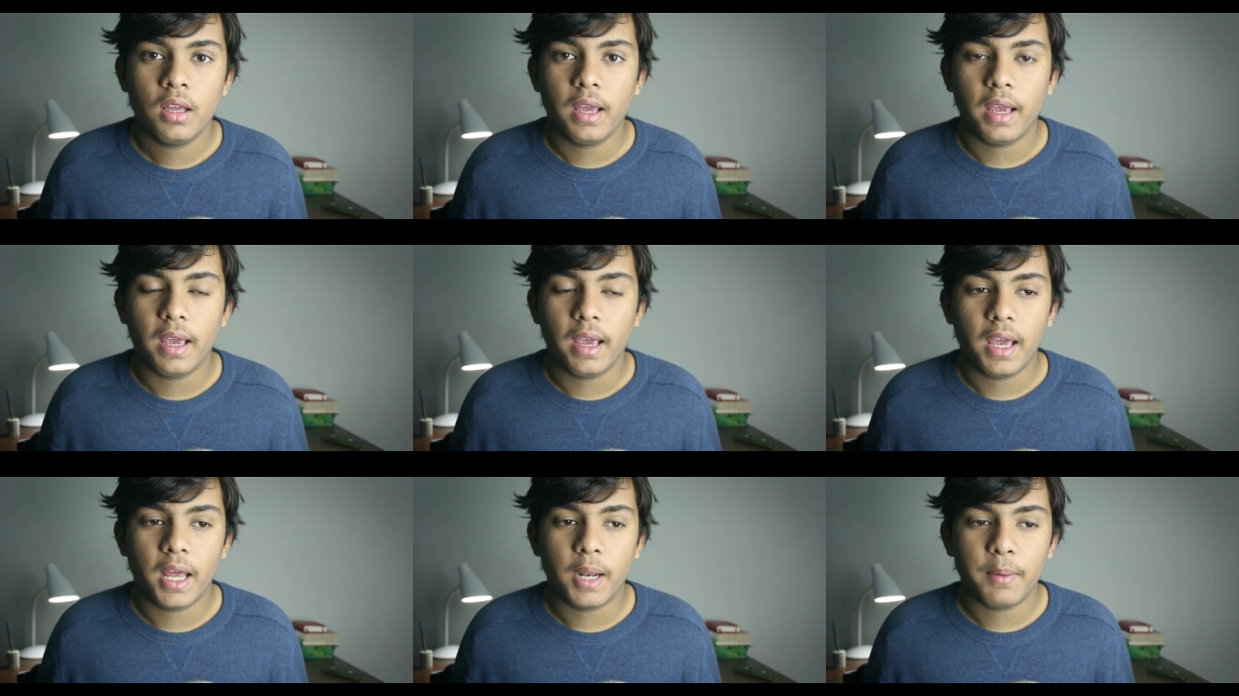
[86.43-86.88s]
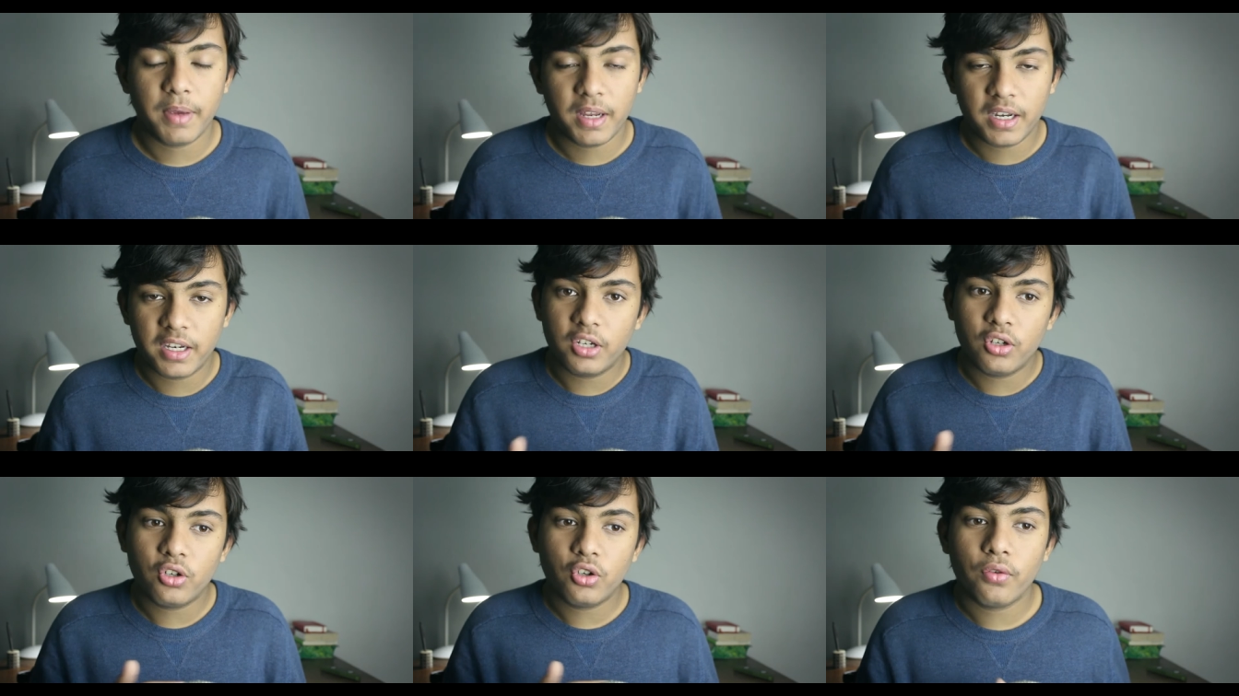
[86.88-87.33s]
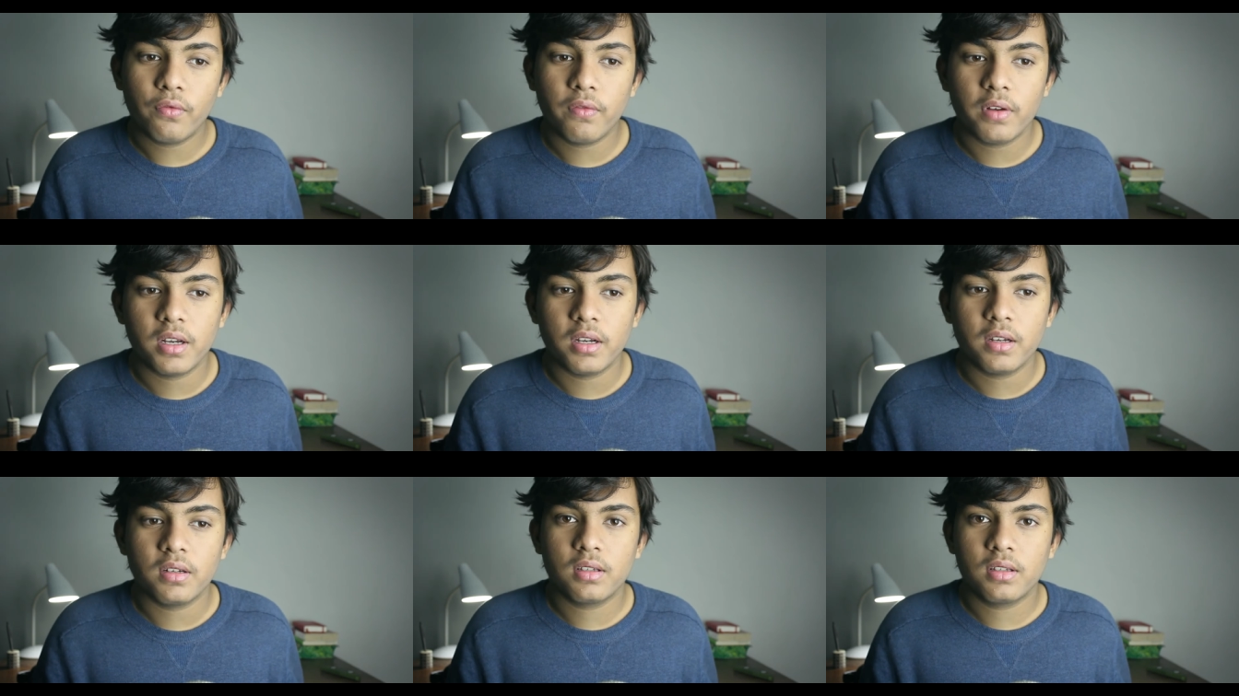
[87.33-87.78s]
and many
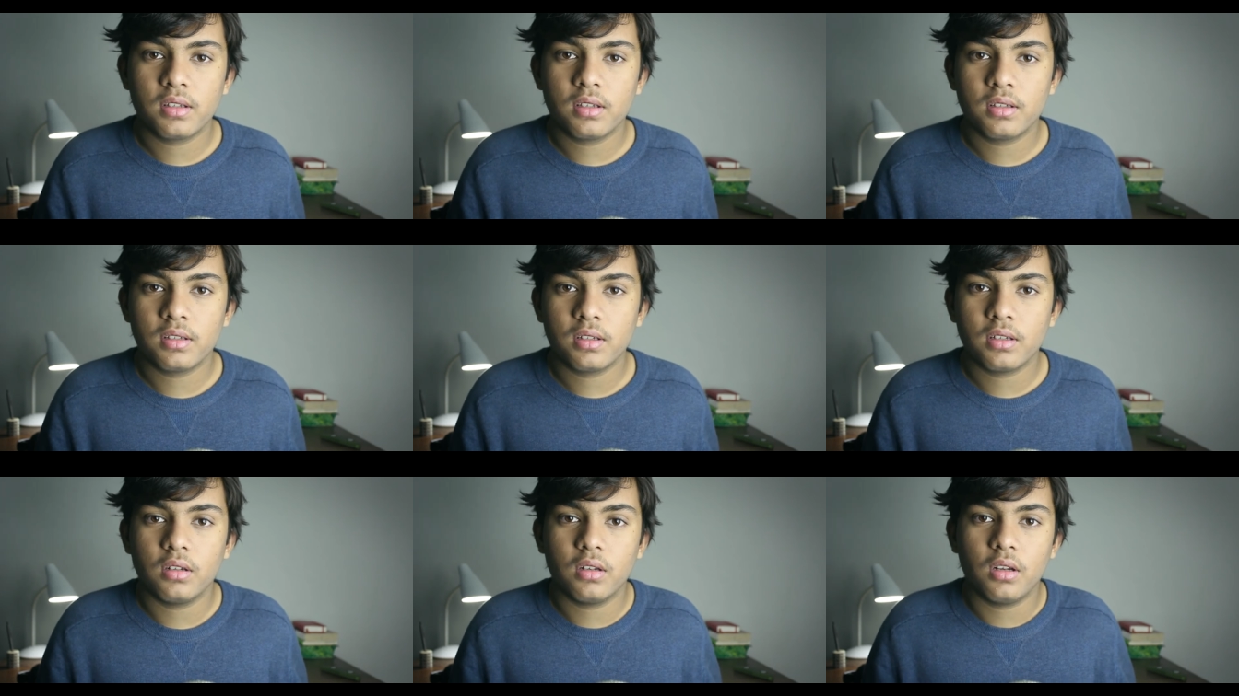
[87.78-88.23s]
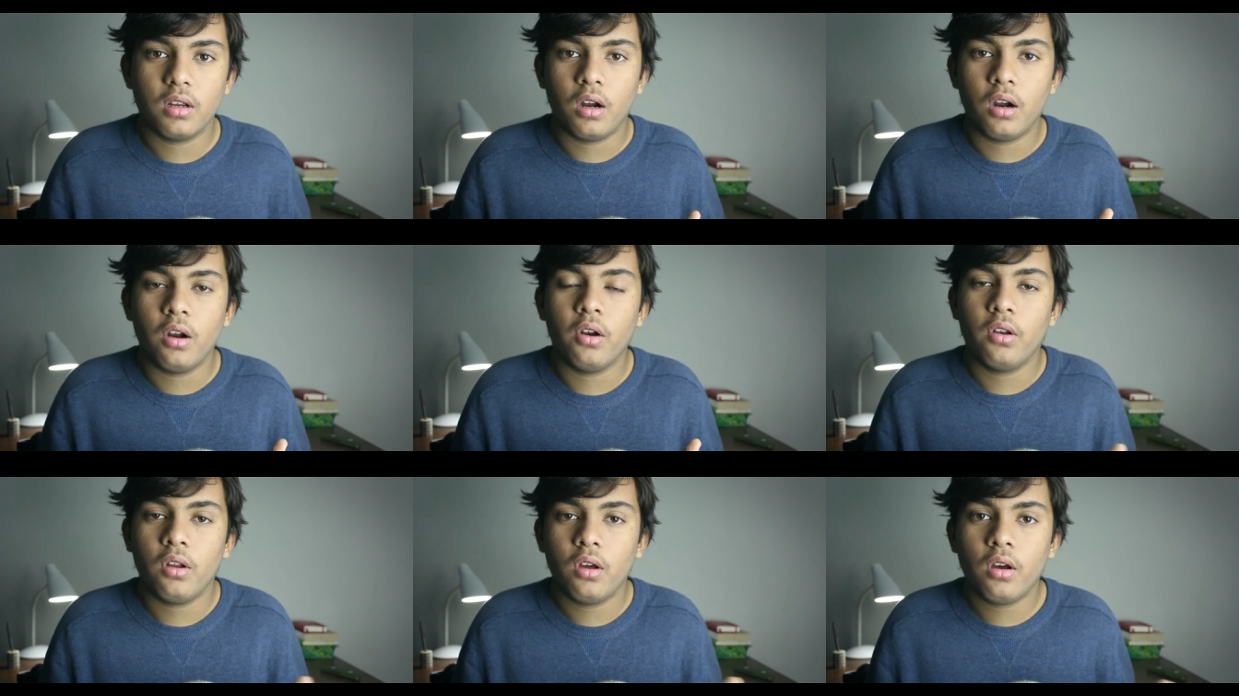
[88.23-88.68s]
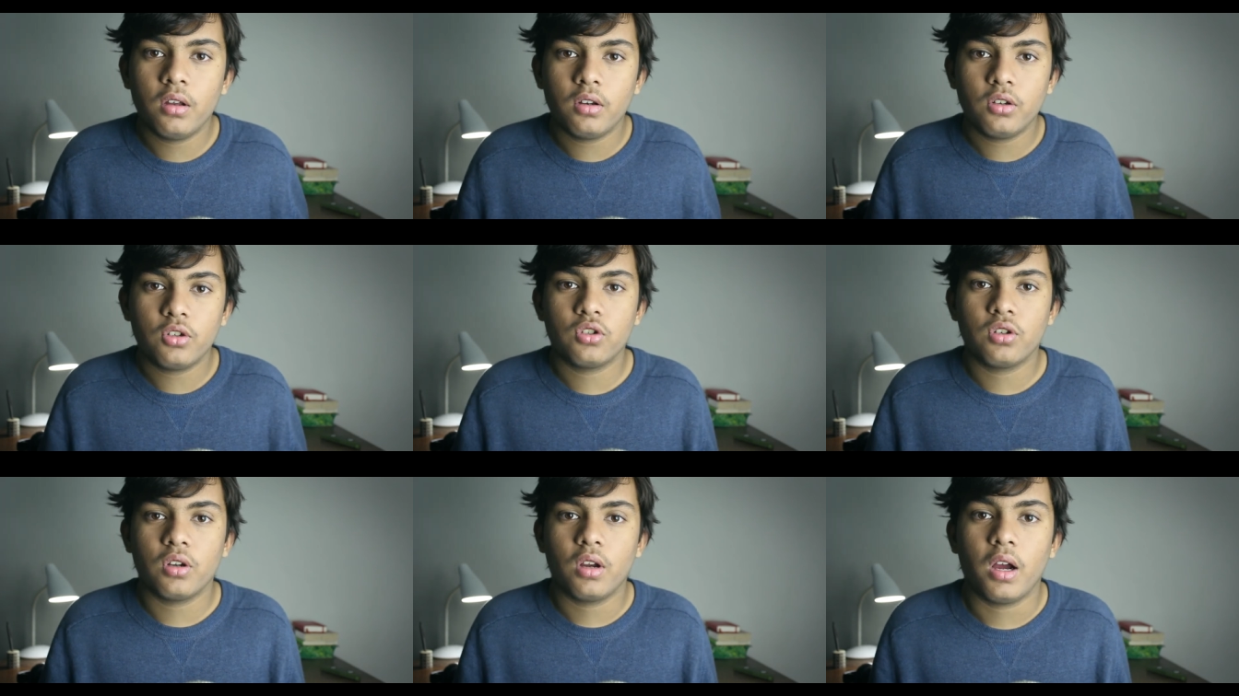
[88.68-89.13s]
introverts are
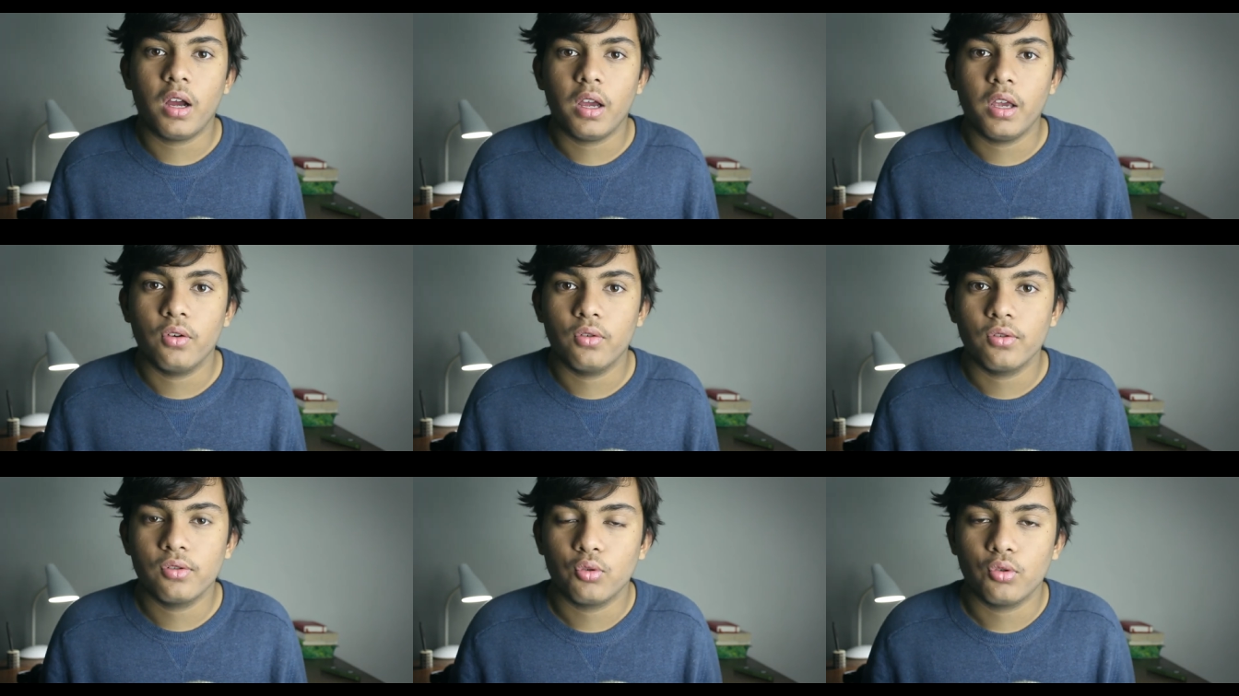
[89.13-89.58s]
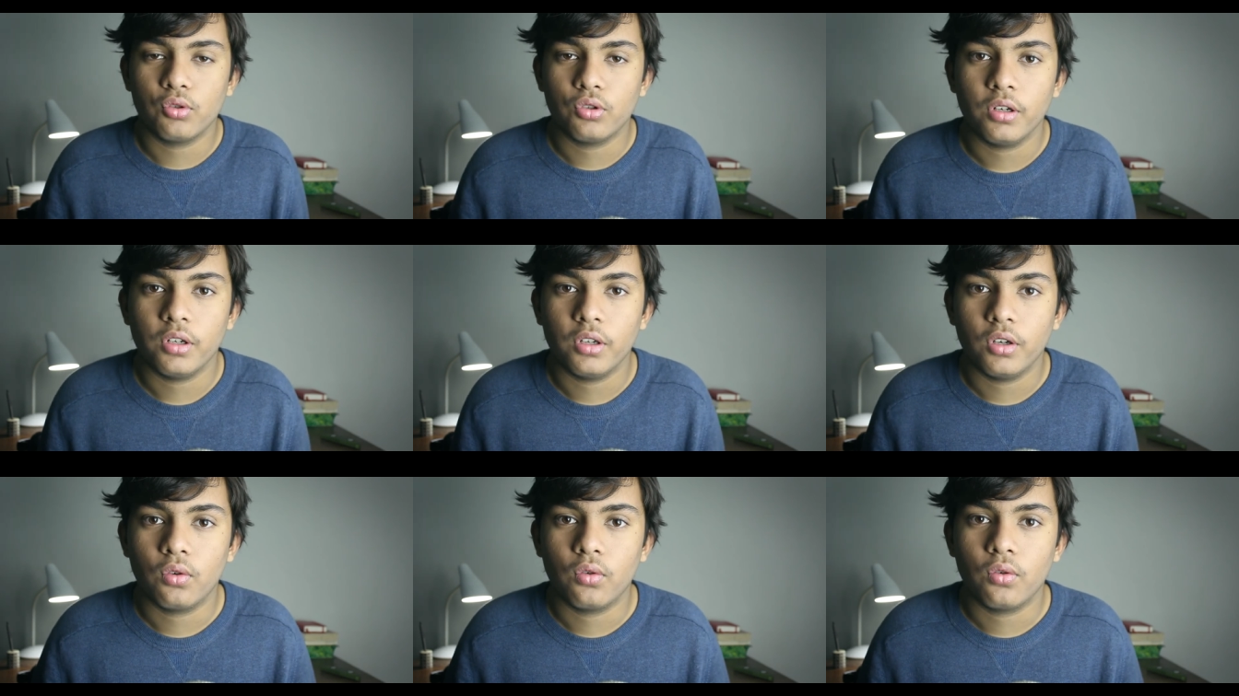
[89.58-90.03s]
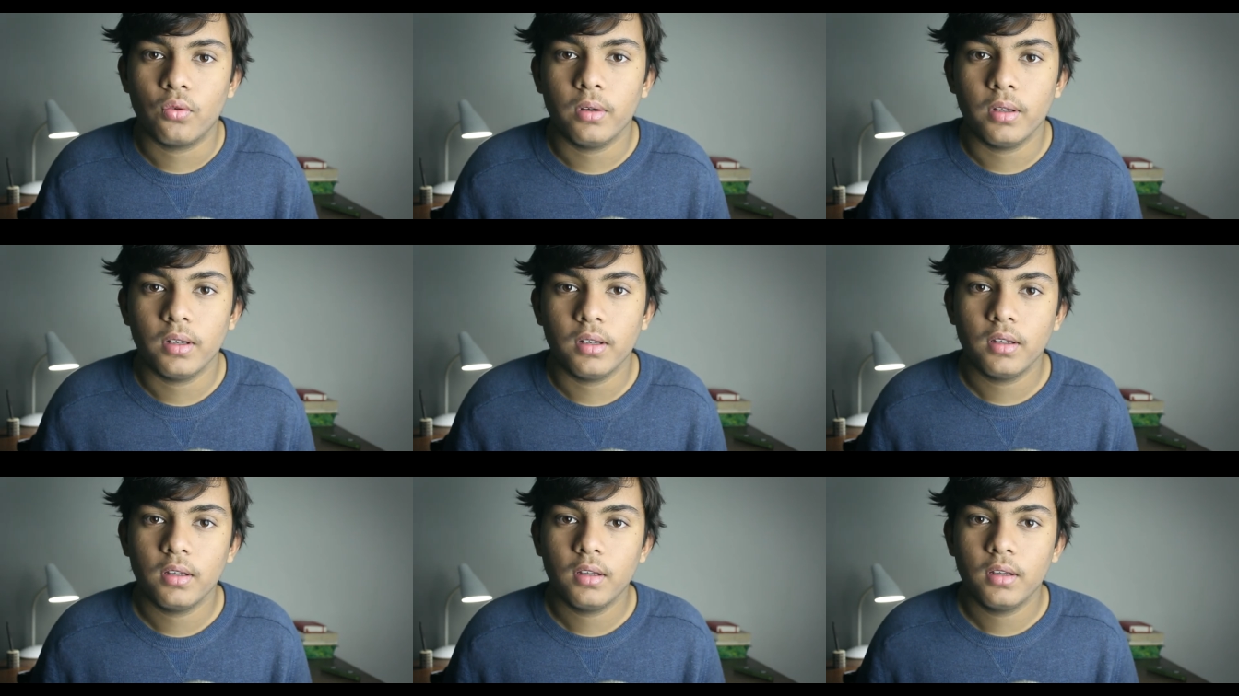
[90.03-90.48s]
not shy or socially
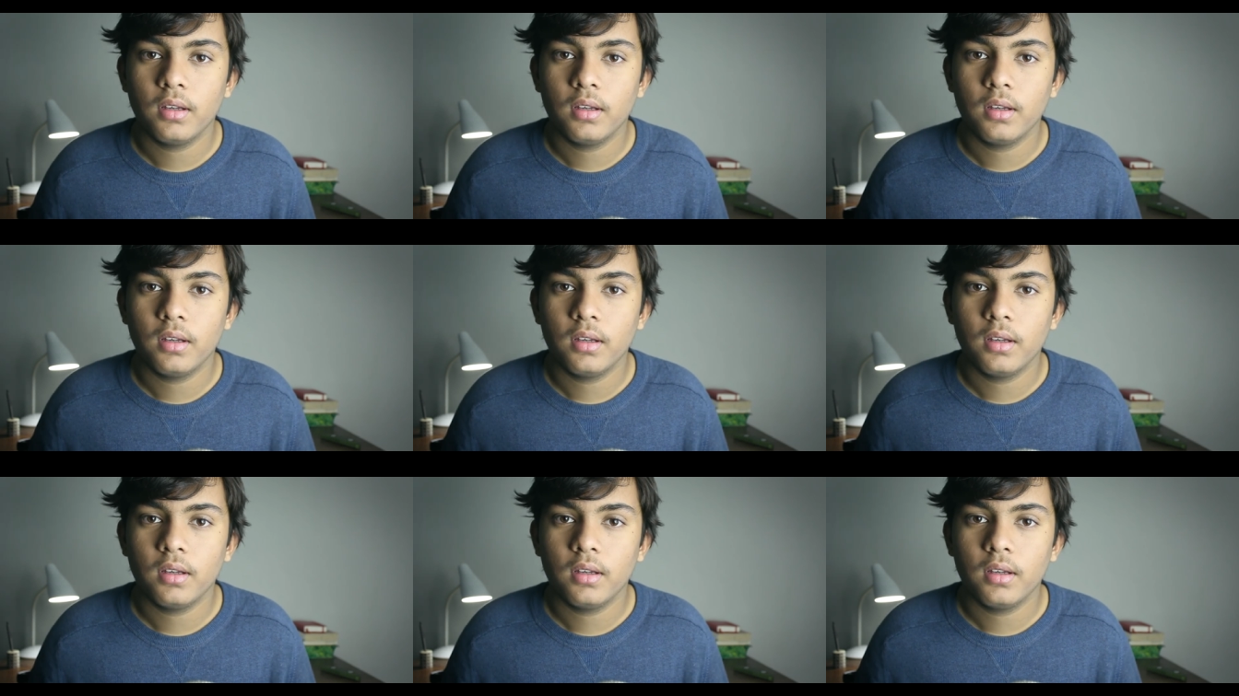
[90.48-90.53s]
awkward.